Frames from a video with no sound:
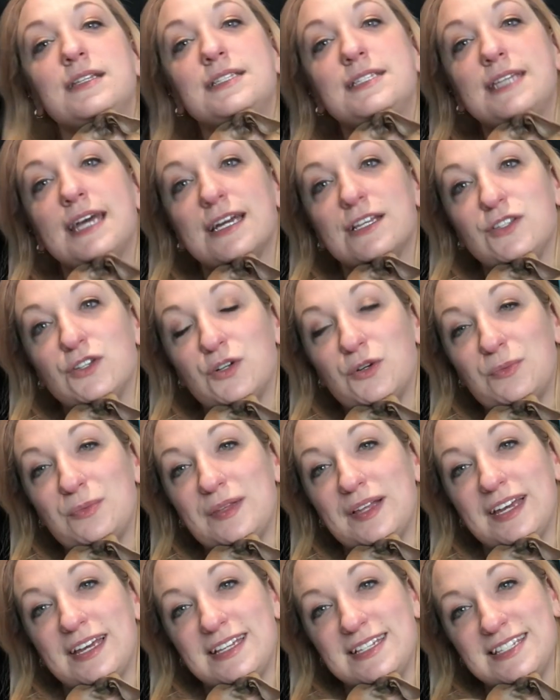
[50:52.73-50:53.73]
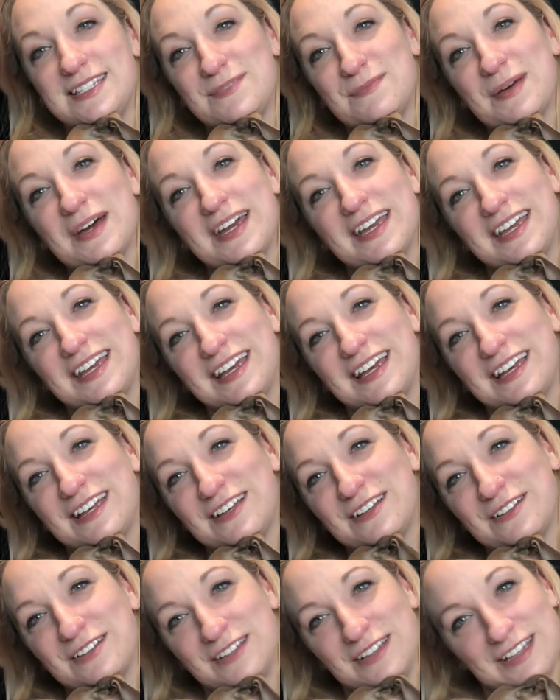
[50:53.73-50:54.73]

technical place. My uh,